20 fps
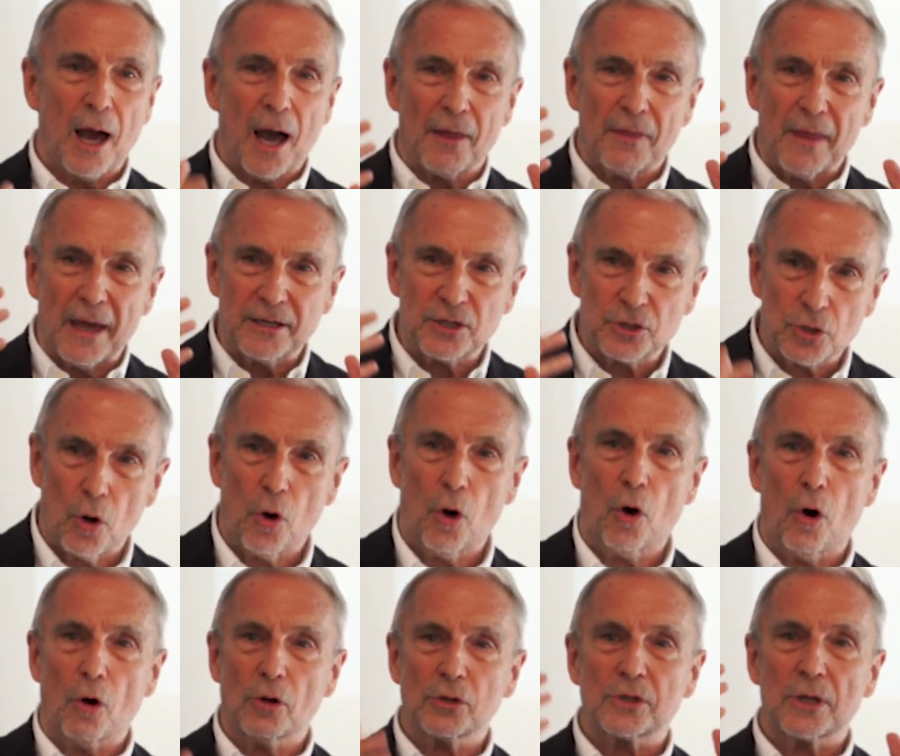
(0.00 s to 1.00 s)
and they
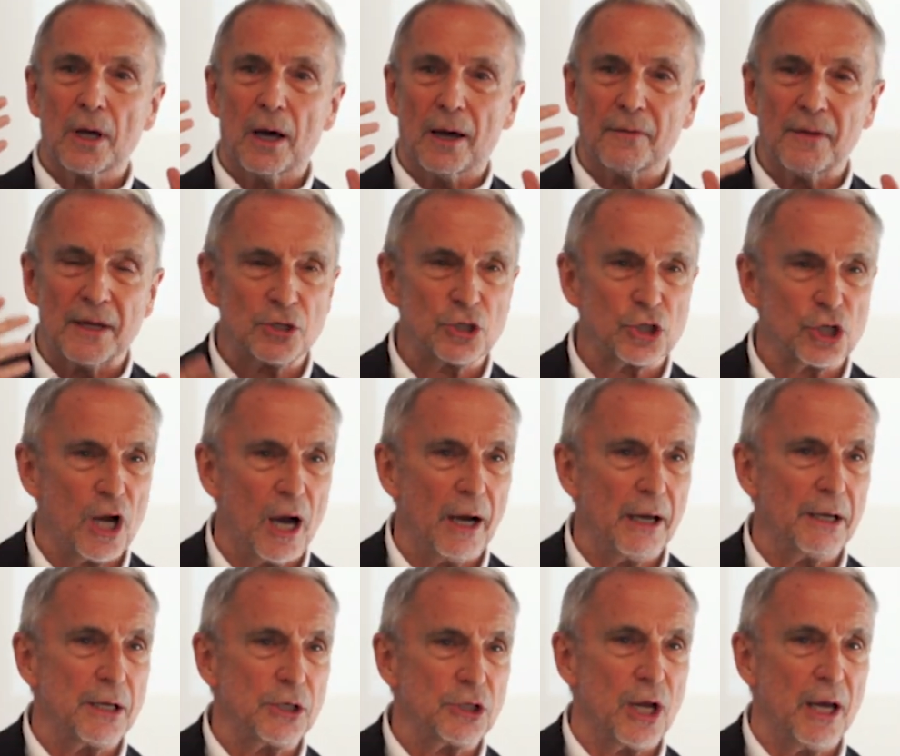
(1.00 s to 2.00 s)
talked and they
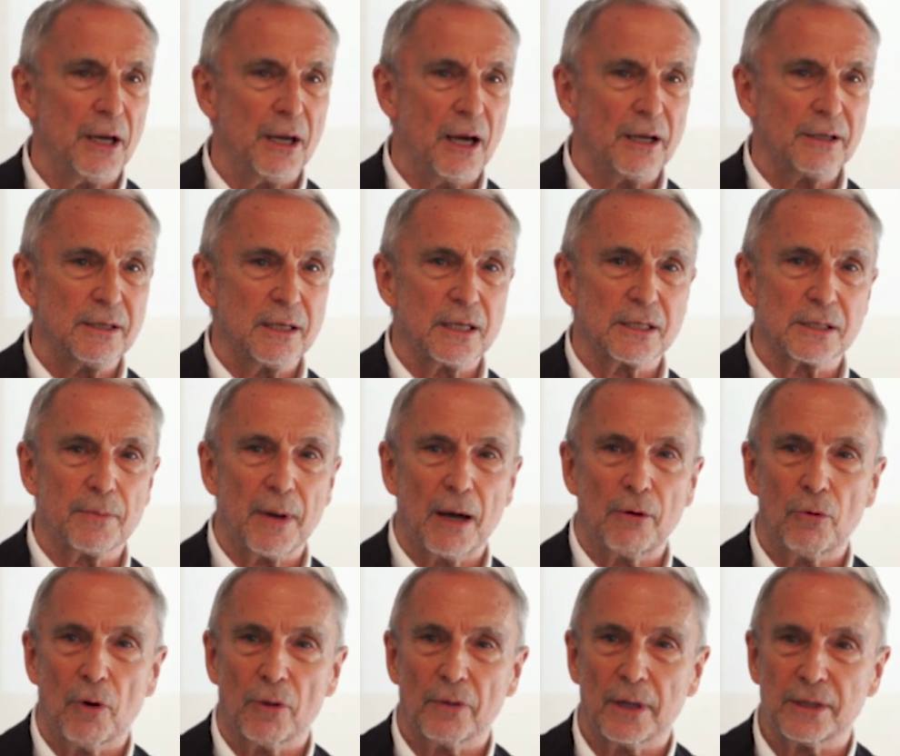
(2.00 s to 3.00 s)
shared ideas
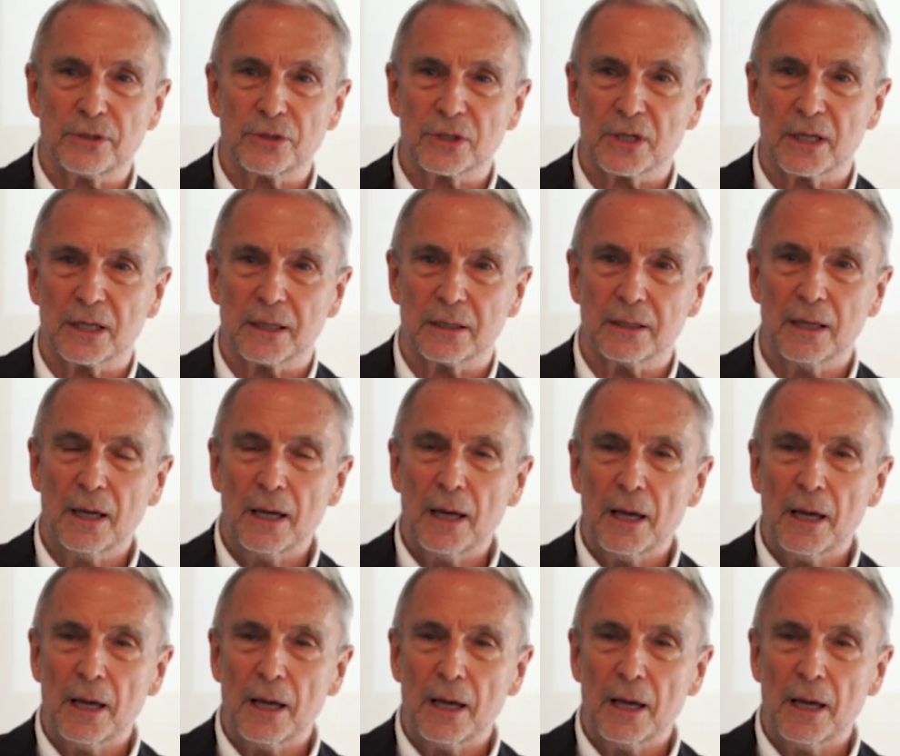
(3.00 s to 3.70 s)
about what they'd seen.